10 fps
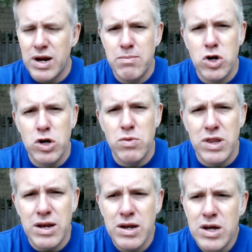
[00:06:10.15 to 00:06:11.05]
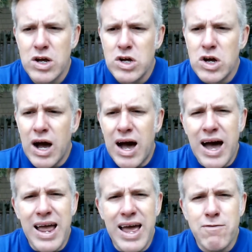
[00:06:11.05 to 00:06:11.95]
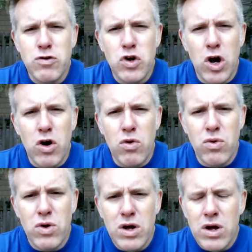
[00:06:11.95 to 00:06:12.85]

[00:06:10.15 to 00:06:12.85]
and I'm good with it. I have no...